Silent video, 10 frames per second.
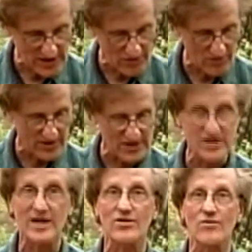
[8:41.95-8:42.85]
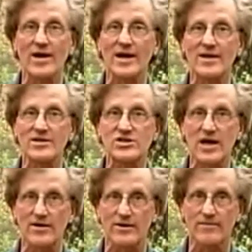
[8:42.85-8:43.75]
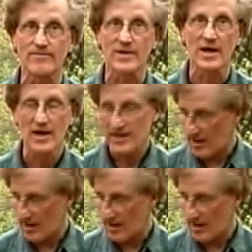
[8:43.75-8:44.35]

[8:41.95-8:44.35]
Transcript: and we're going to stick it right on the center. Now if